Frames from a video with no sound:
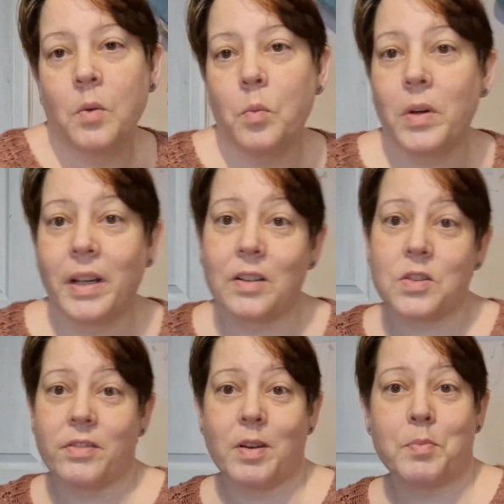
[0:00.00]
What else
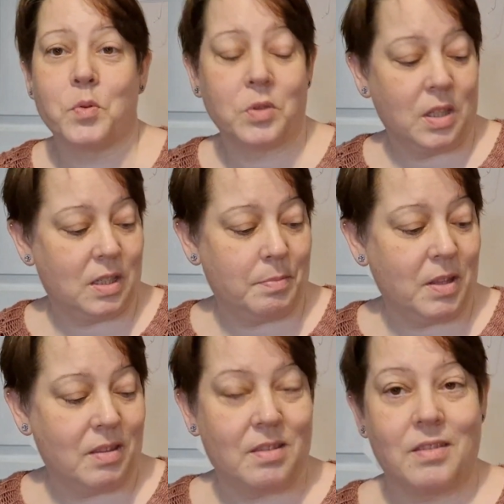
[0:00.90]
have I bought this month?
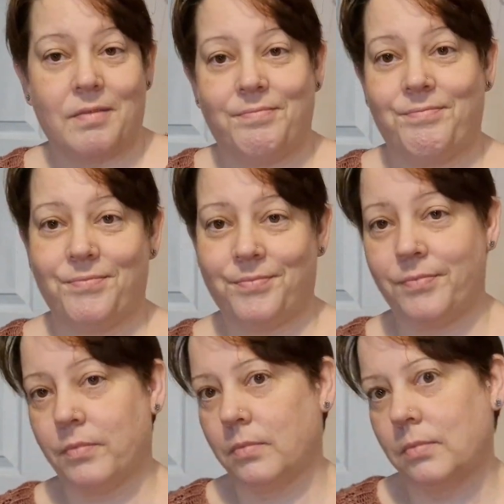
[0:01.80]

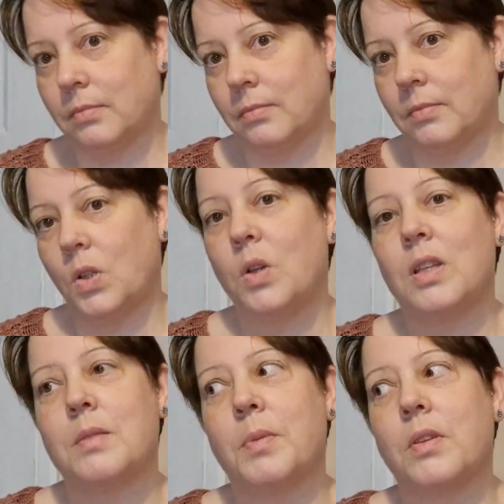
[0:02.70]
Not
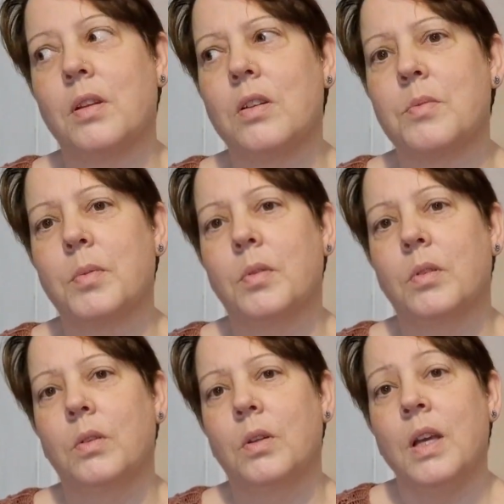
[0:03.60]
this month, last month.
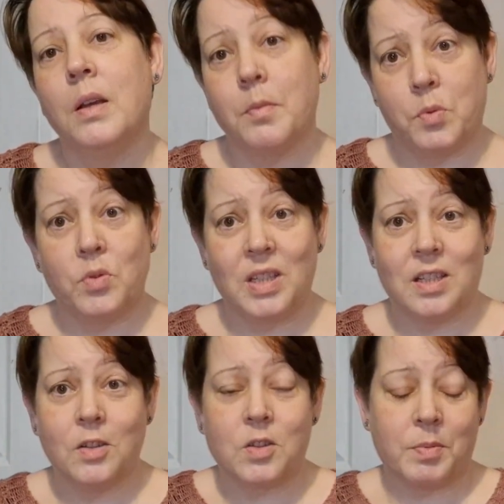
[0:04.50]
Bought these
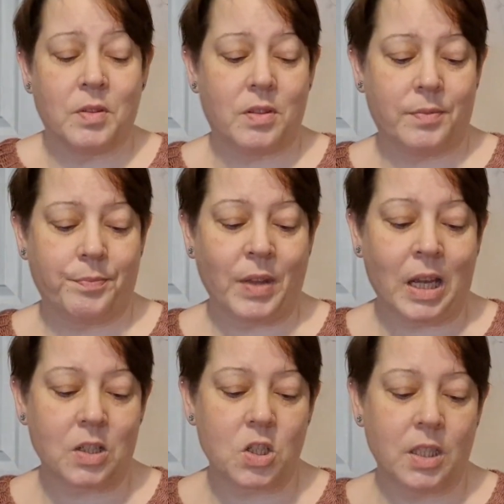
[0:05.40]
last month,
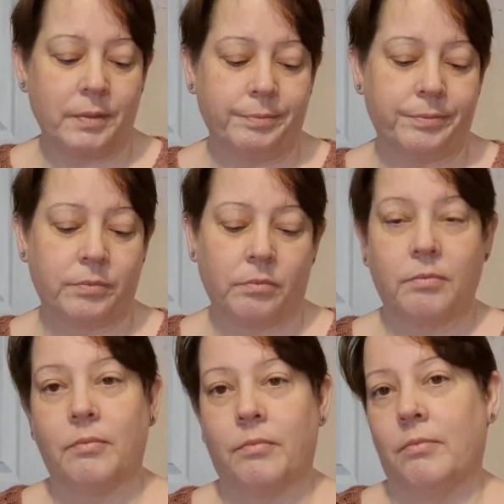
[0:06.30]
actually,
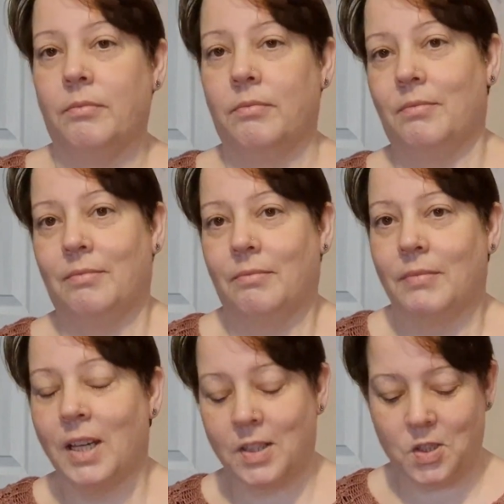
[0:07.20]

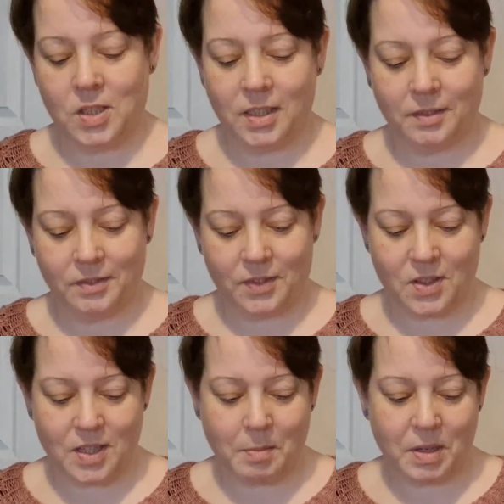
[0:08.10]
because
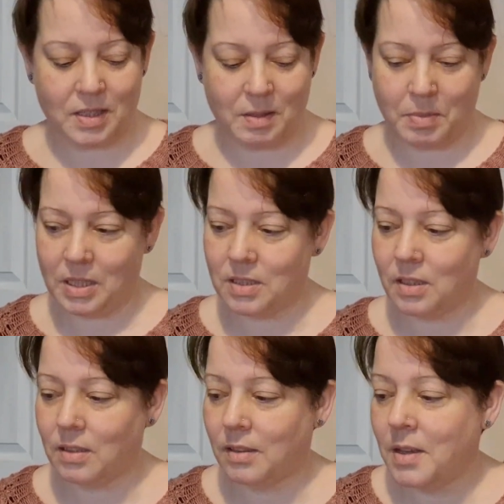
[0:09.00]
that makes it better.
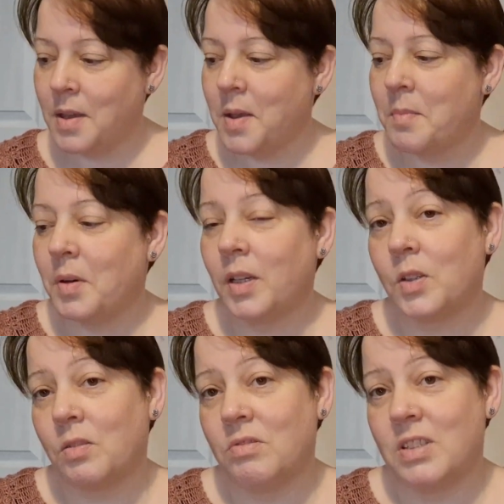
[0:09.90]
But I
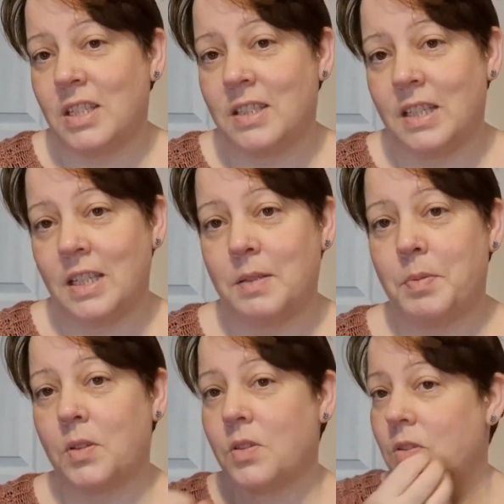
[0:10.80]
couldn't resist these
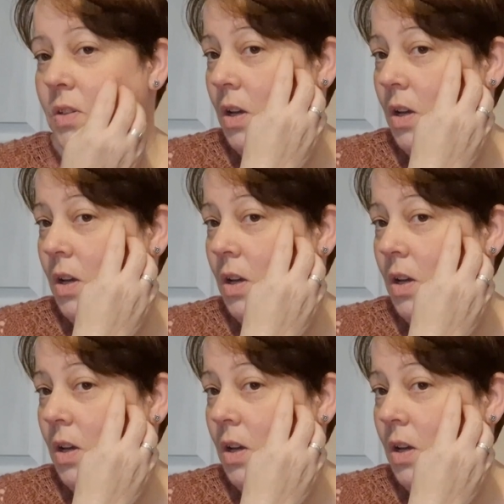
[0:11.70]
because